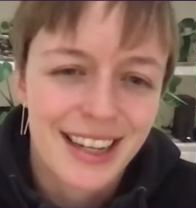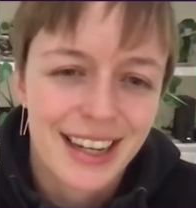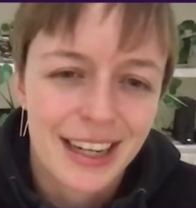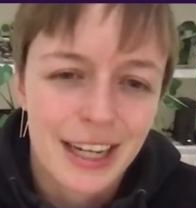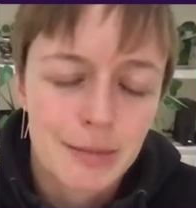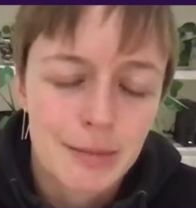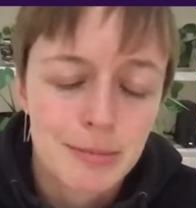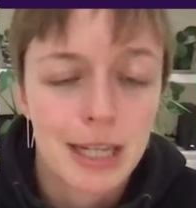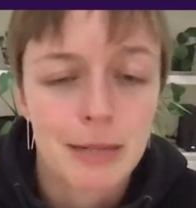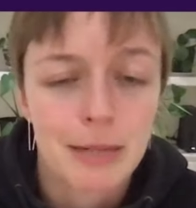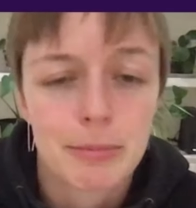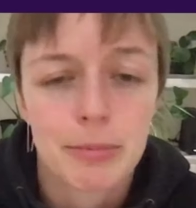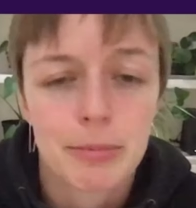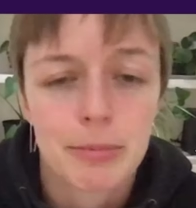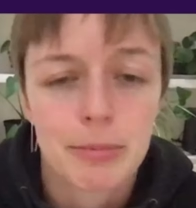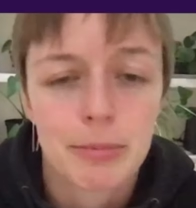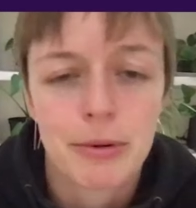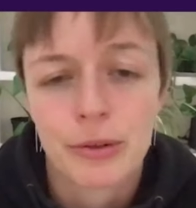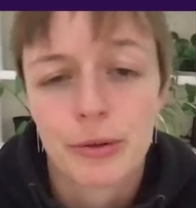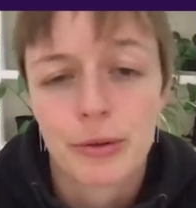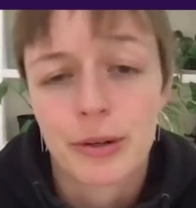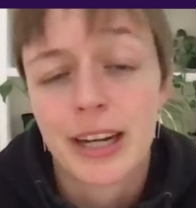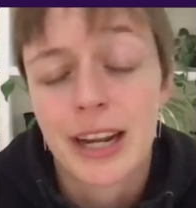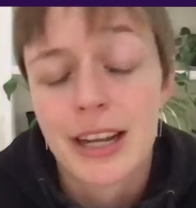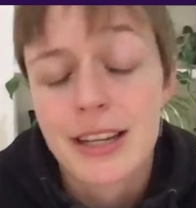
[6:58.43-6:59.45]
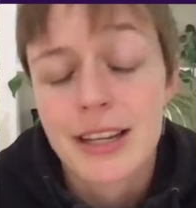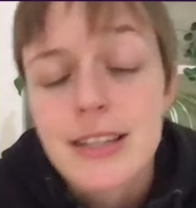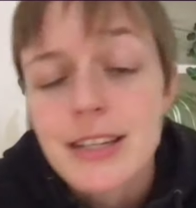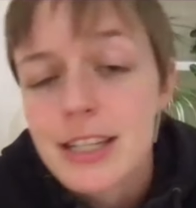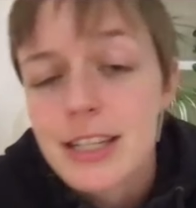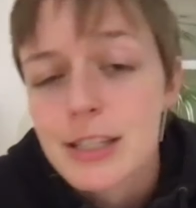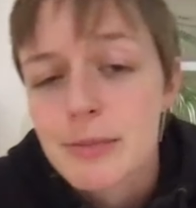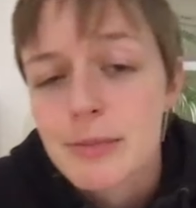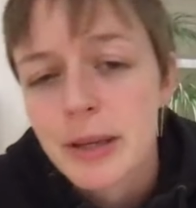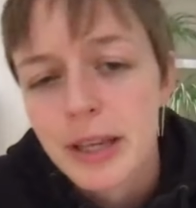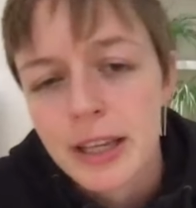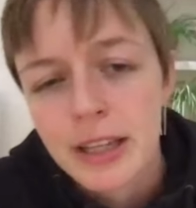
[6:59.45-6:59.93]
coming up with great
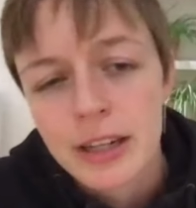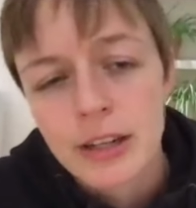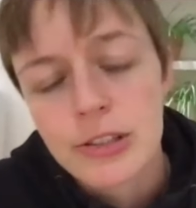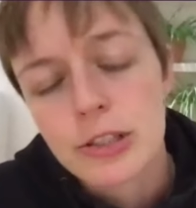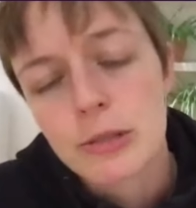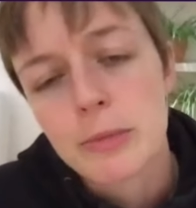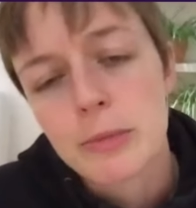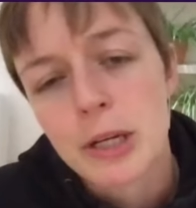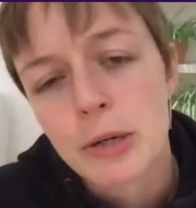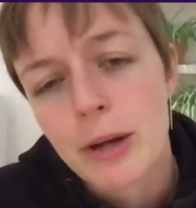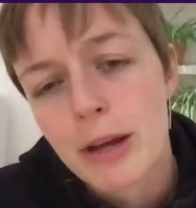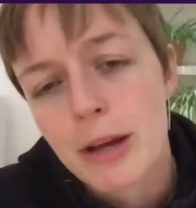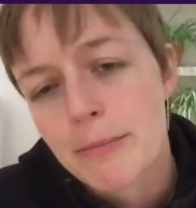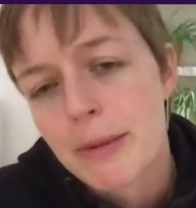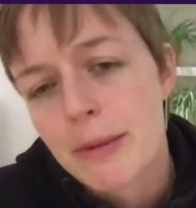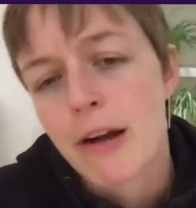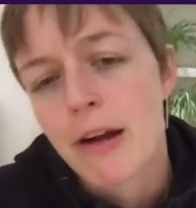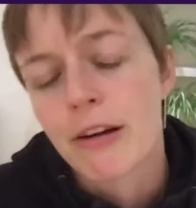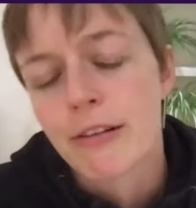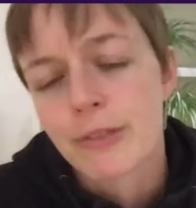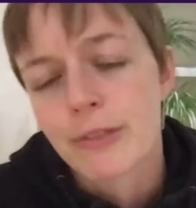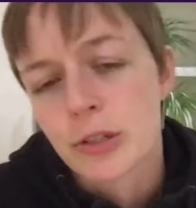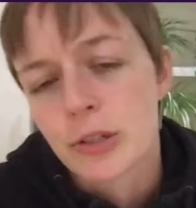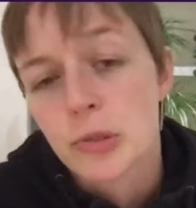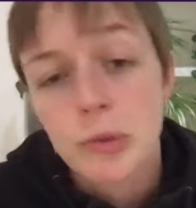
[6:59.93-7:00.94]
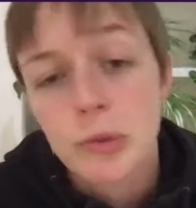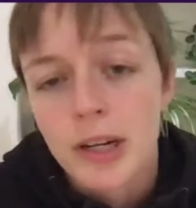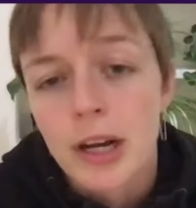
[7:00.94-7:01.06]
ideas, but it can also be quite powerful to a